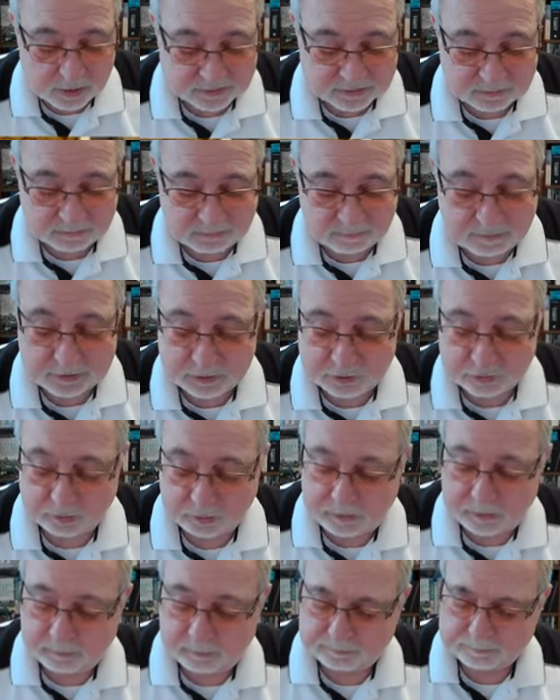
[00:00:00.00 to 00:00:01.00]
wands is
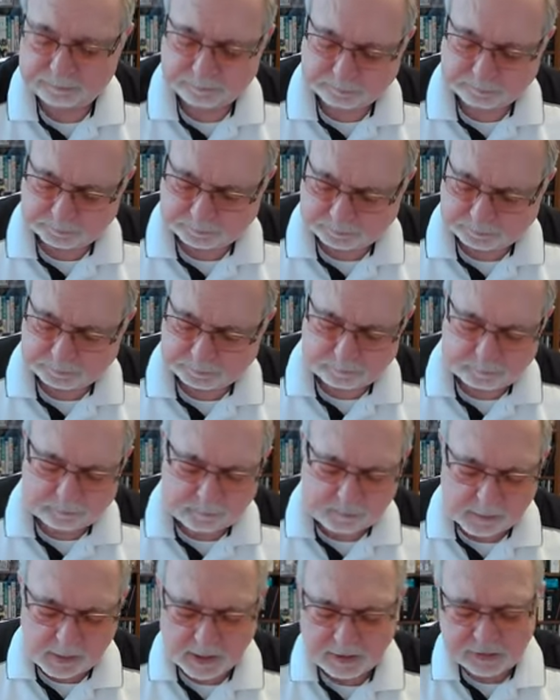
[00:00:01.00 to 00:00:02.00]
victory.
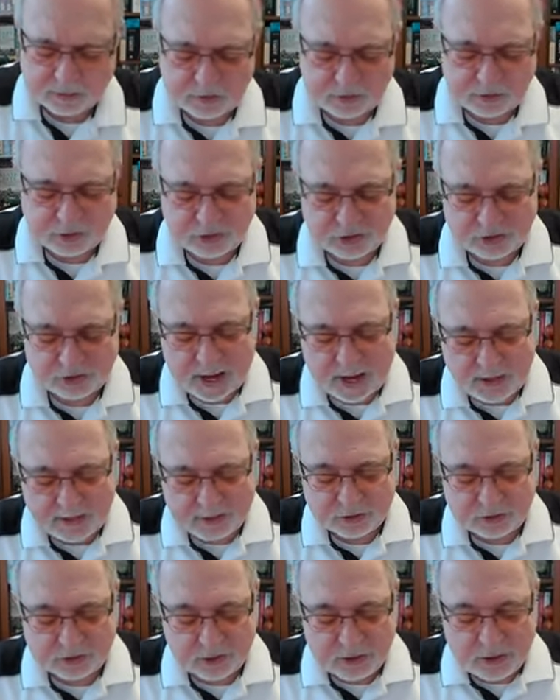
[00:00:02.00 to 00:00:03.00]
And so the
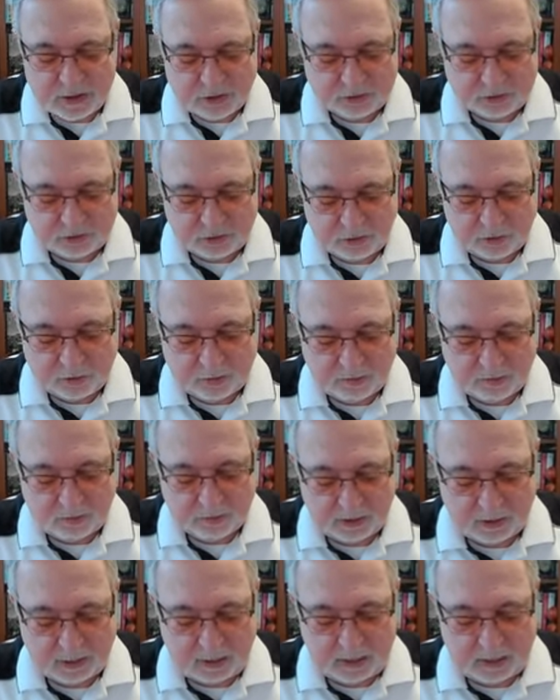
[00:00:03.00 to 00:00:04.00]
challenge
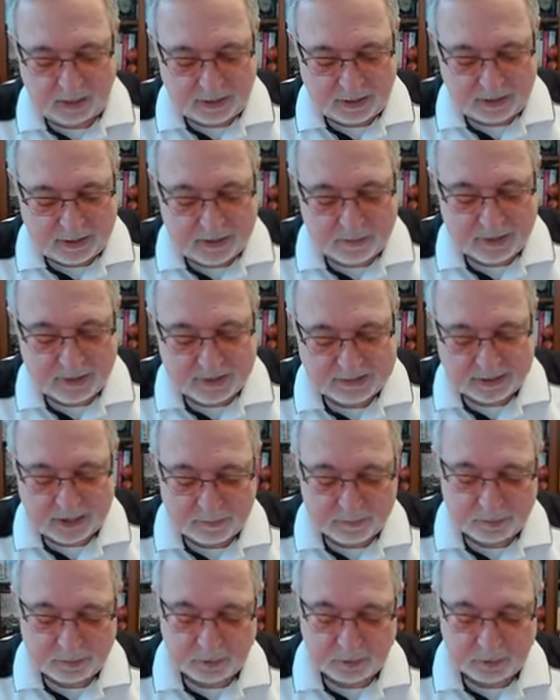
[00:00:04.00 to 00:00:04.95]
to him as